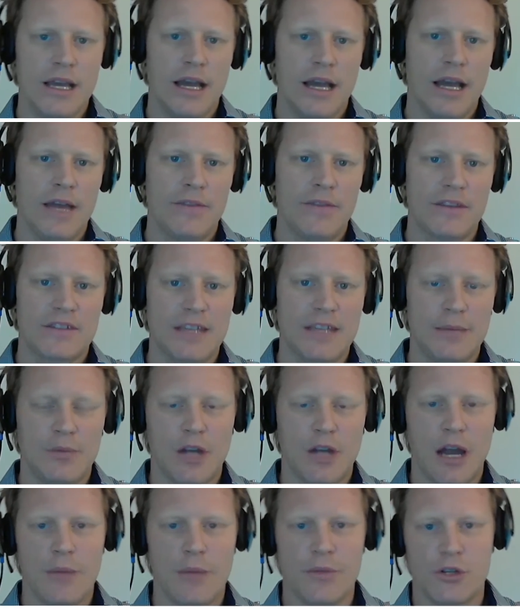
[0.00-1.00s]
At the same
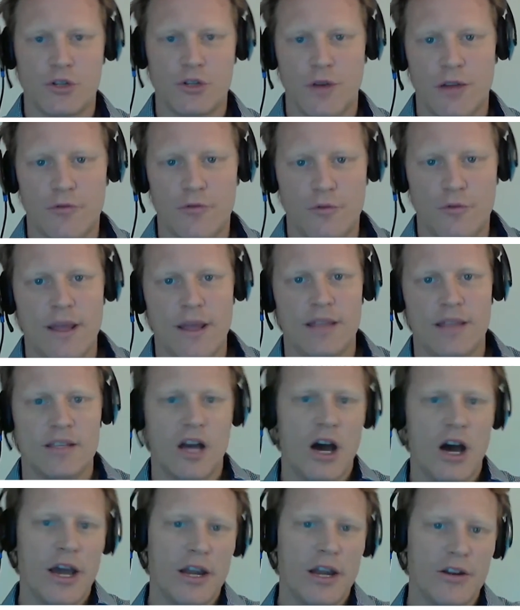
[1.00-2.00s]
time, the trend remains
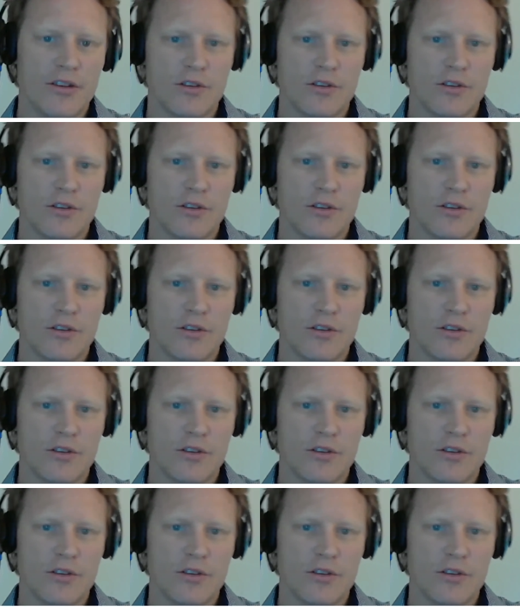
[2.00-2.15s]
higher.